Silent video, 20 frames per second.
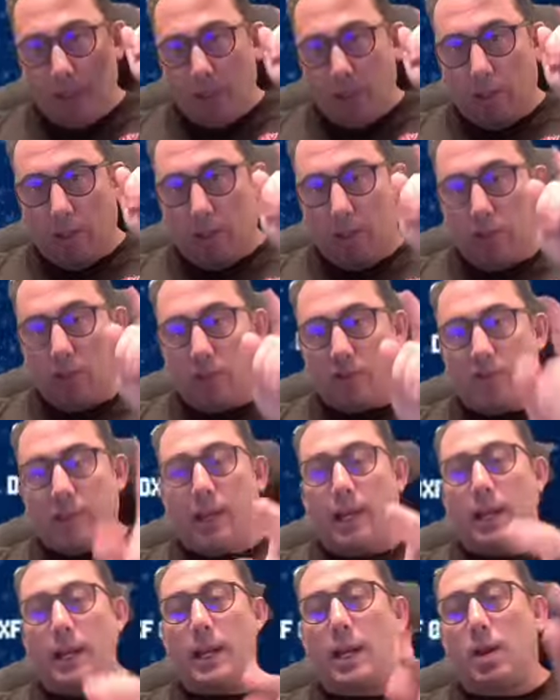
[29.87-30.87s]
you
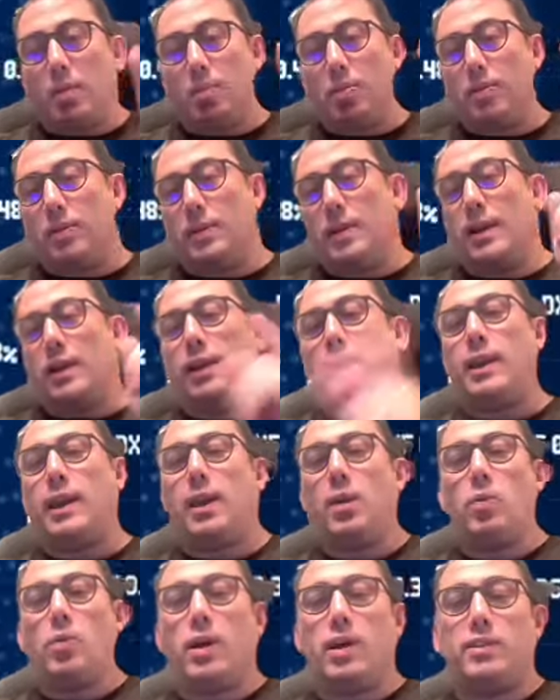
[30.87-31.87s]
sign up, then
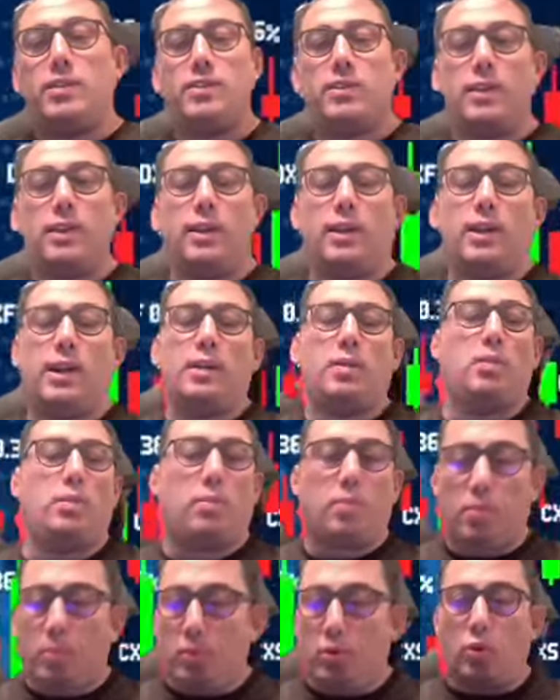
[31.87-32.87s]
KYC
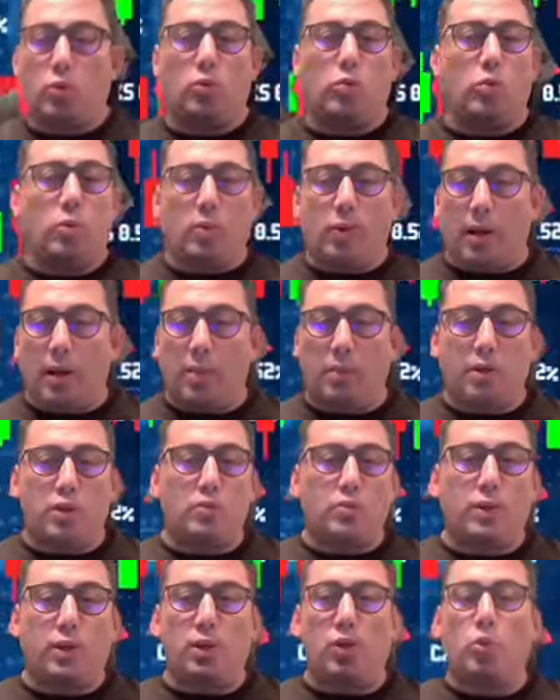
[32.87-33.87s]
and put how
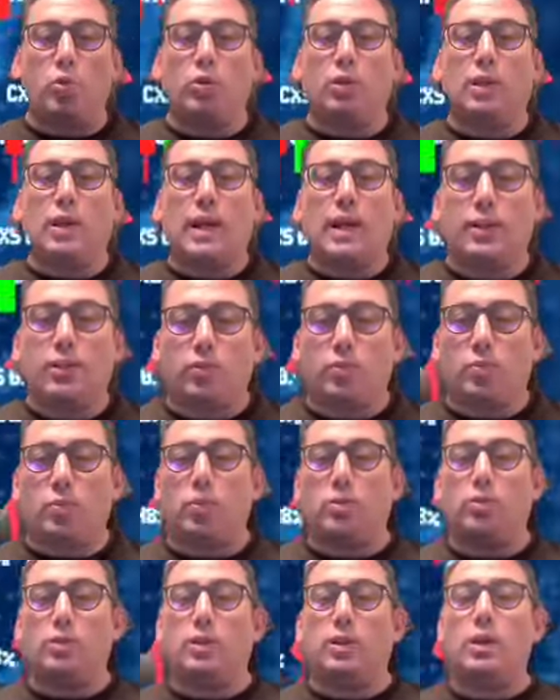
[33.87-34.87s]
much money you would like to
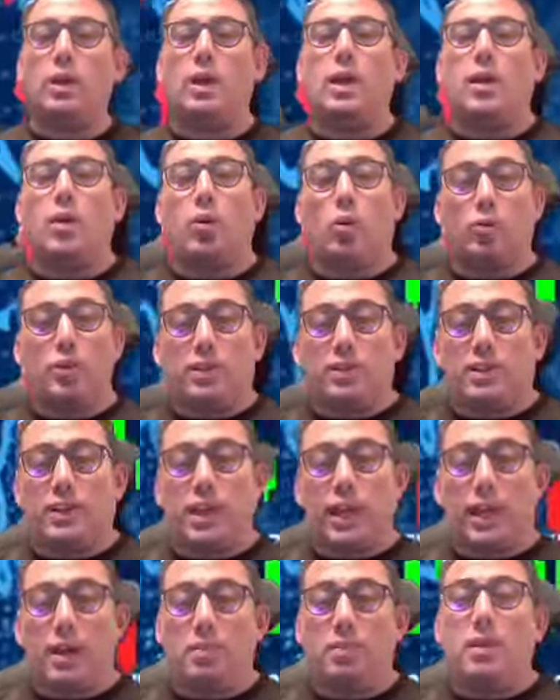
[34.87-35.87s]
put on this
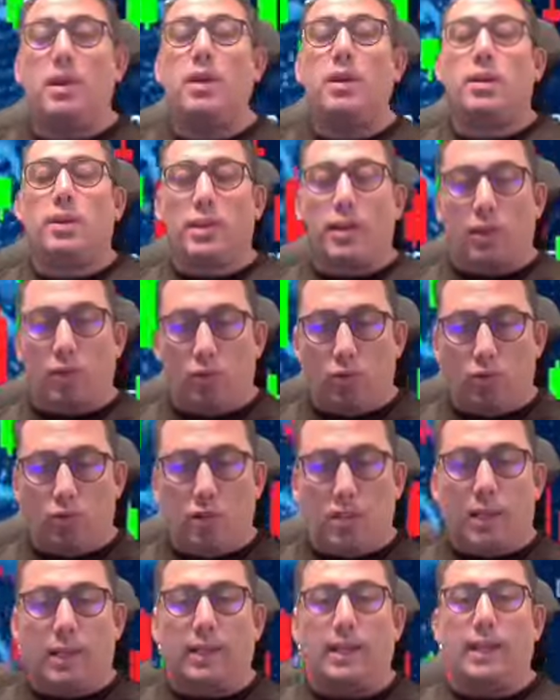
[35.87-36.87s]
game, then you
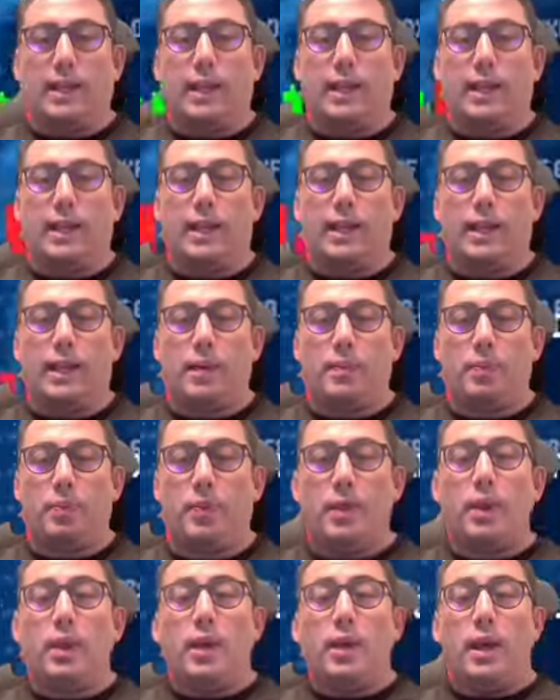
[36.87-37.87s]
start gaining.
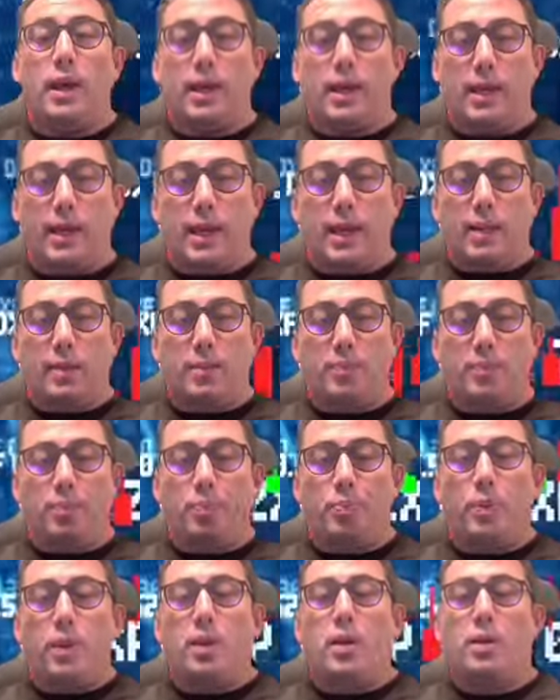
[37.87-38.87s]

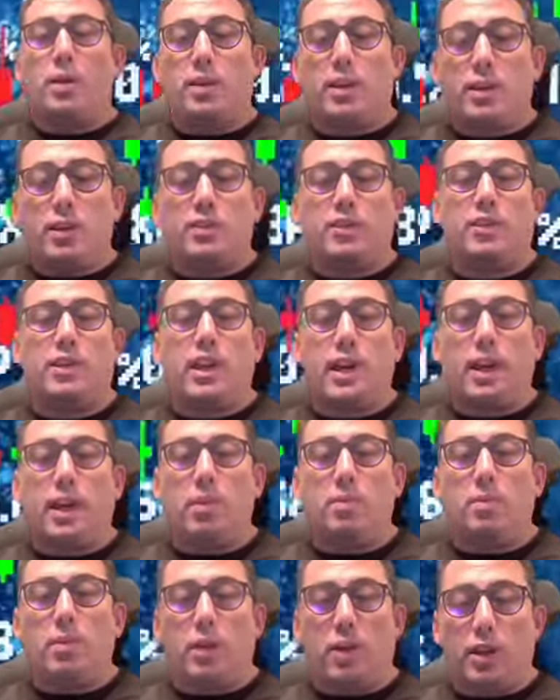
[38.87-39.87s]
Again, this
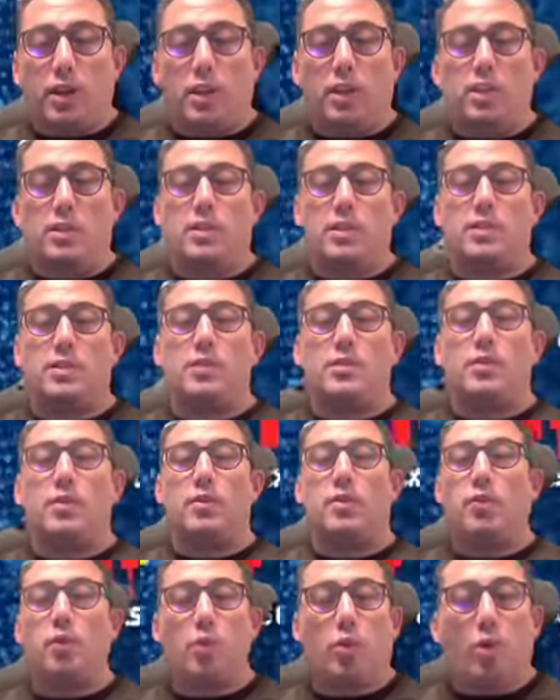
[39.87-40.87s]
game is
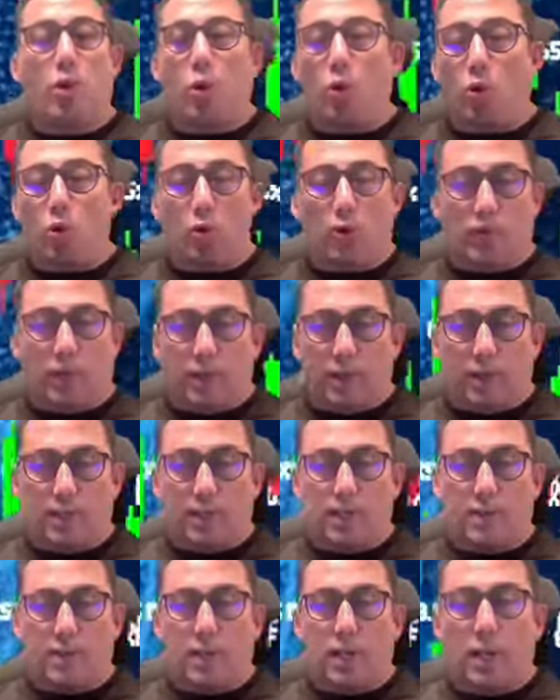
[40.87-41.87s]
for all of
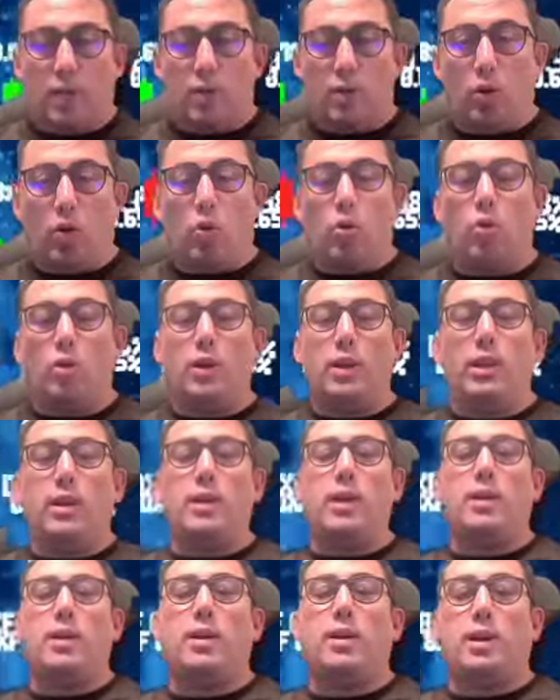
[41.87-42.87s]
us. The
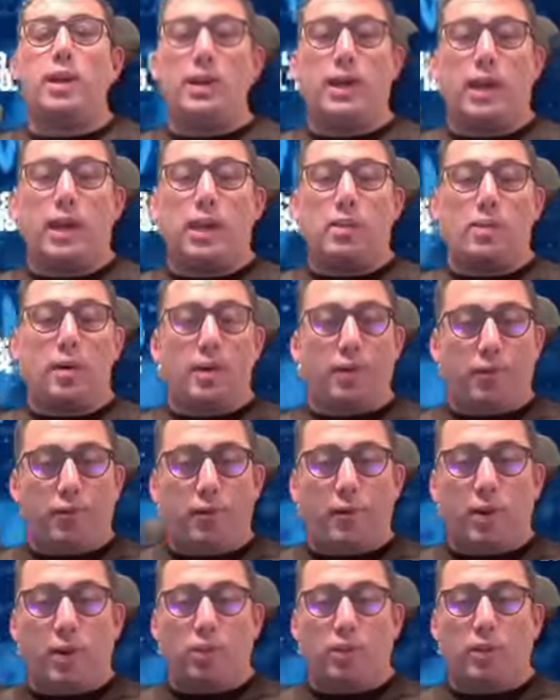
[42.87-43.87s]
only game I
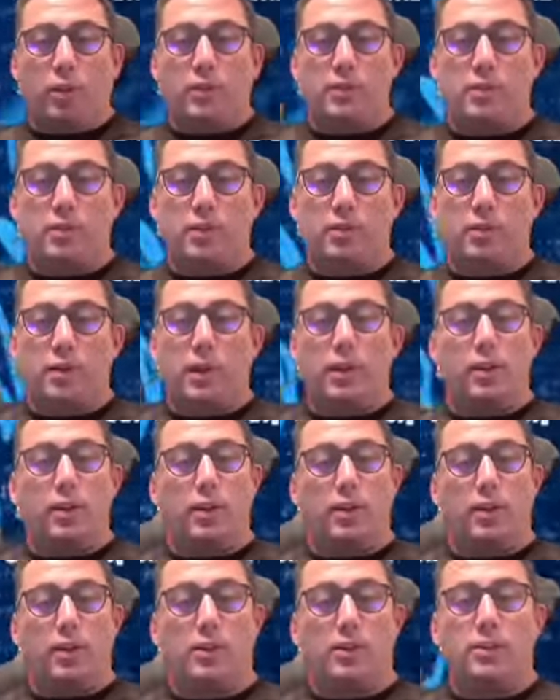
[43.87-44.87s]
found in 7-8
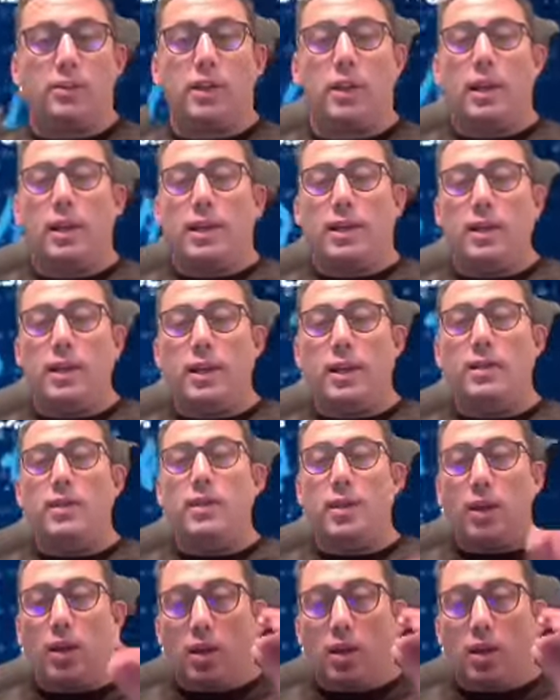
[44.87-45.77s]
years that